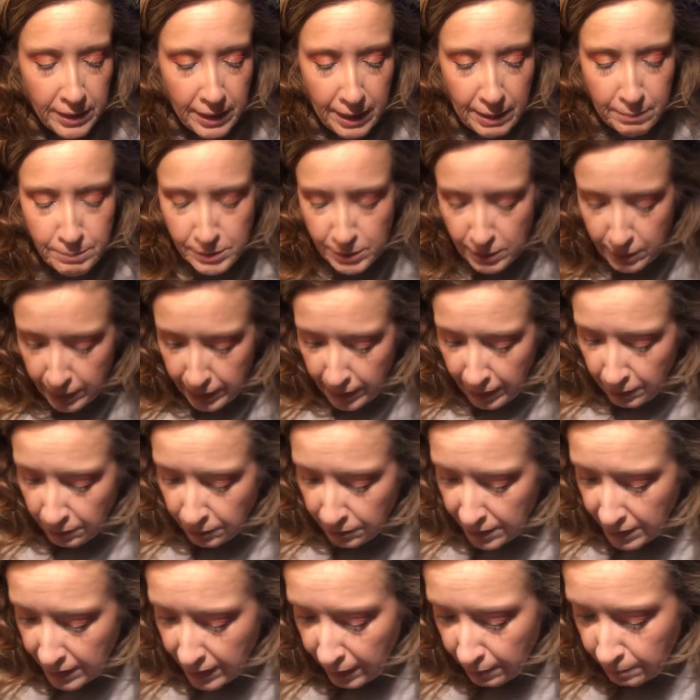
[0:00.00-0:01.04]
I'm sorry, I don't
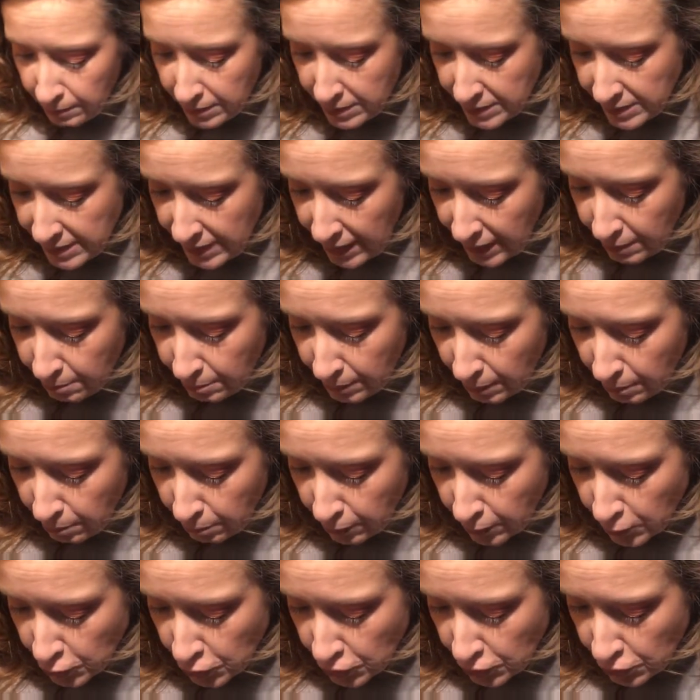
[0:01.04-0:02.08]
think I've been saying my
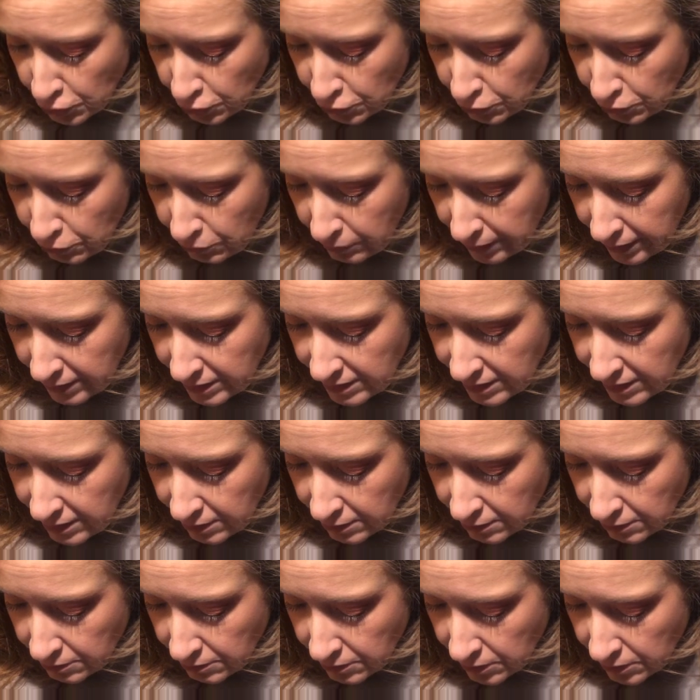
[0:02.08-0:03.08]
brushes to you guys either.